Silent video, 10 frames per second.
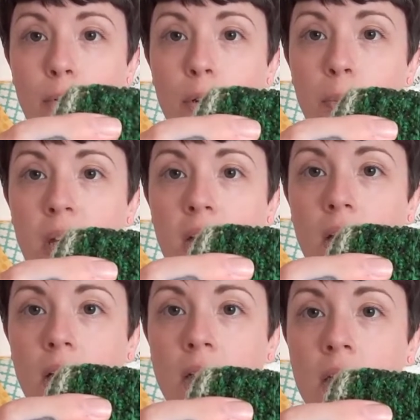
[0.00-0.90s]
up
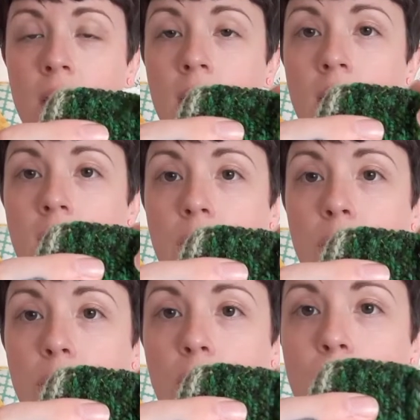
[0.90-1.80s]
here, and then you
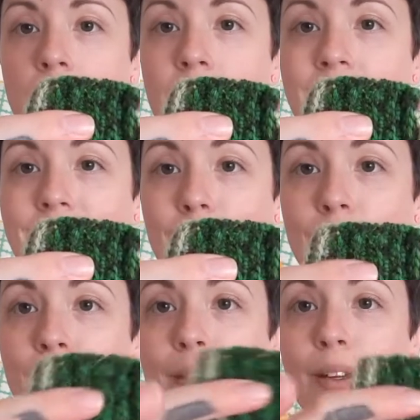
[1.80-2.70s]
crochet down
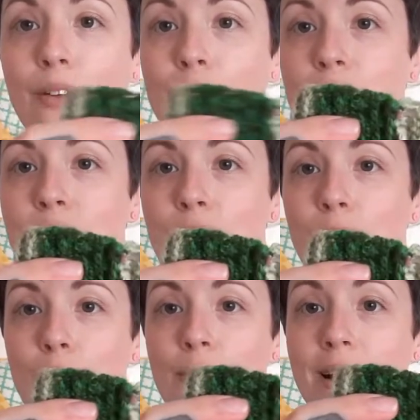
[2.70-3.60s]
and then continue
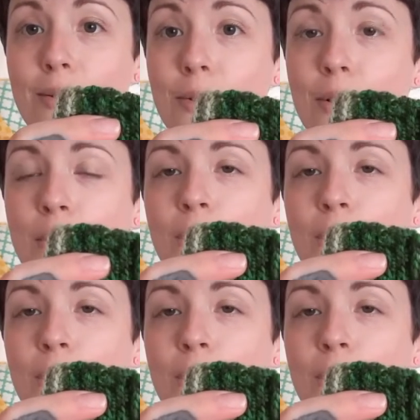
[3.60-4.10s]
around.